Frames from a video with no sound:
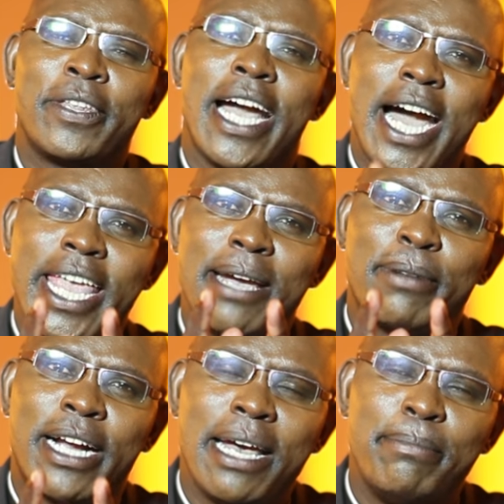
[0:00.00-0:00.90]
I
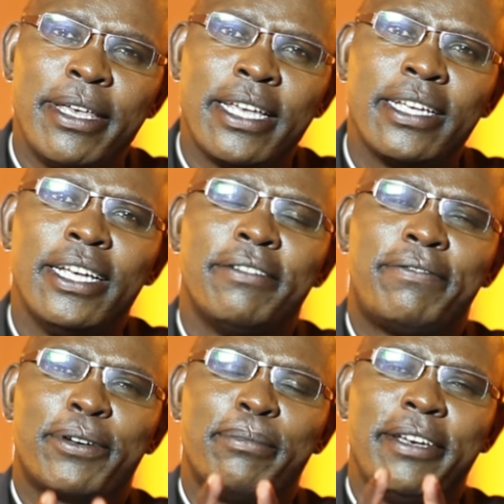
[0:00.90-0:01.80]
am coming
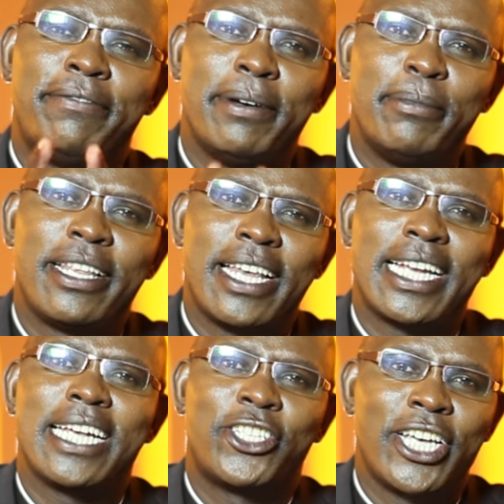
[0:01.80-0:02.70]
from a family that
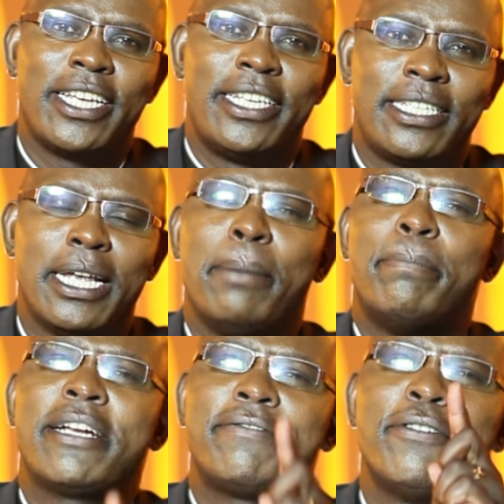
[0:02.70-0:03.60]
has challenges,
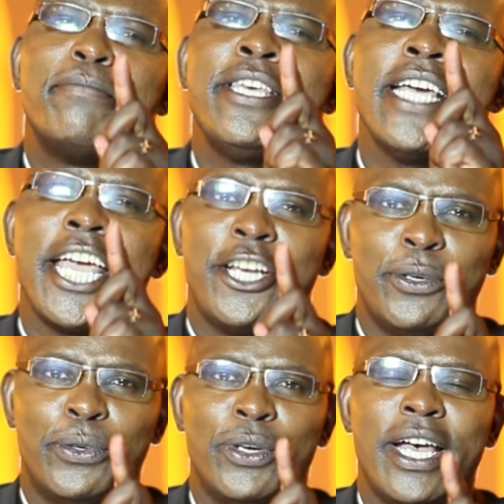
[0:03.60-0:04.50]
but for me, I
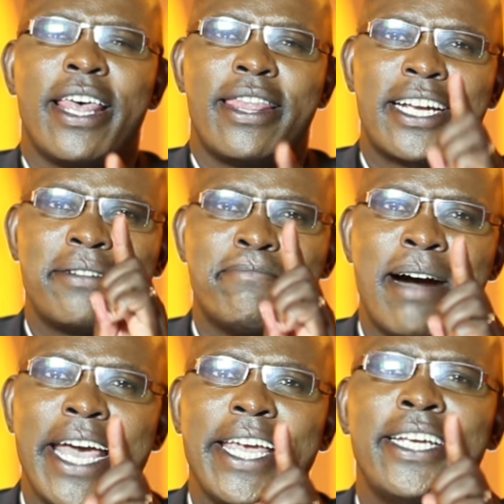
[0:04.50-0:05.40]
know that
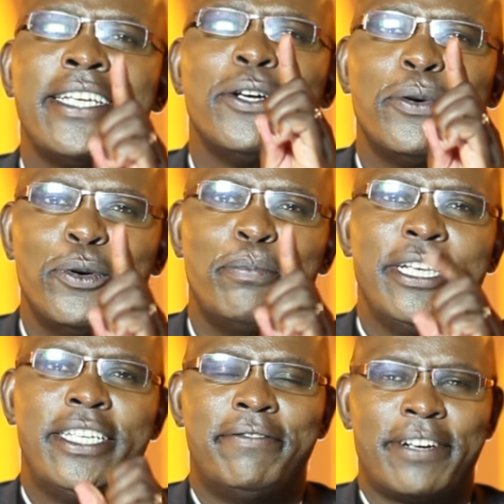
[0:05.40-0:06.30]
mine will be
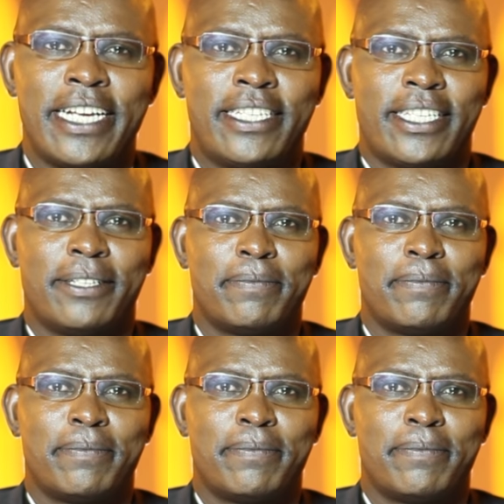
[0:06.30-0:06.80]
different.